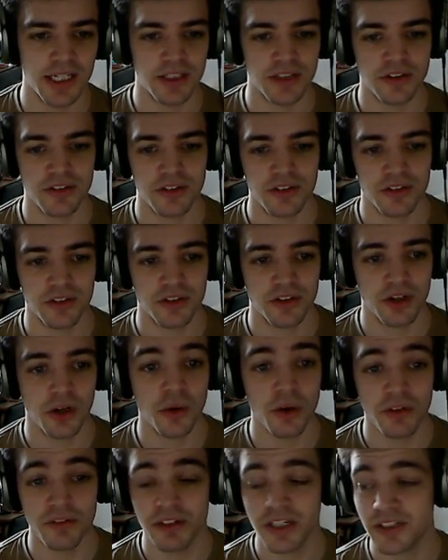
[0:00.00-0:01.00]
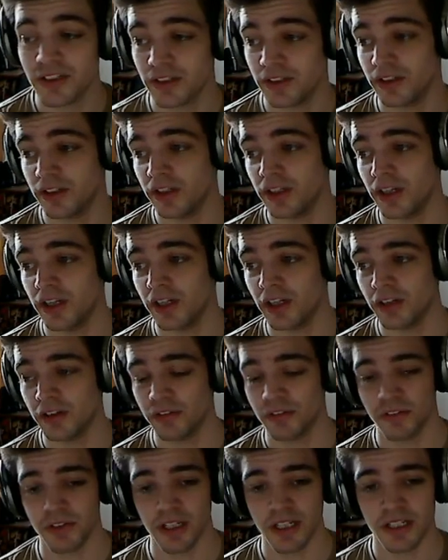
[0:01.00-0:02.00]
so efficient
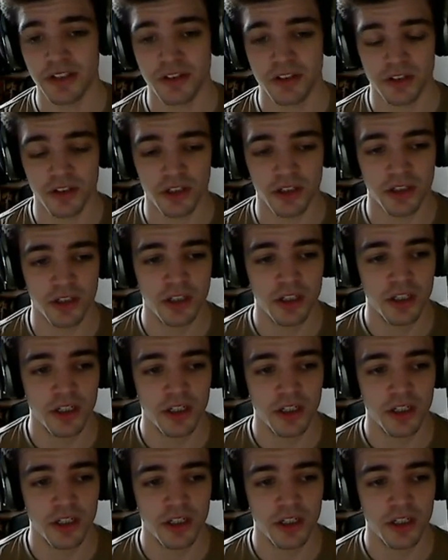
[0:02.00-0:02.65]
enough that it's going to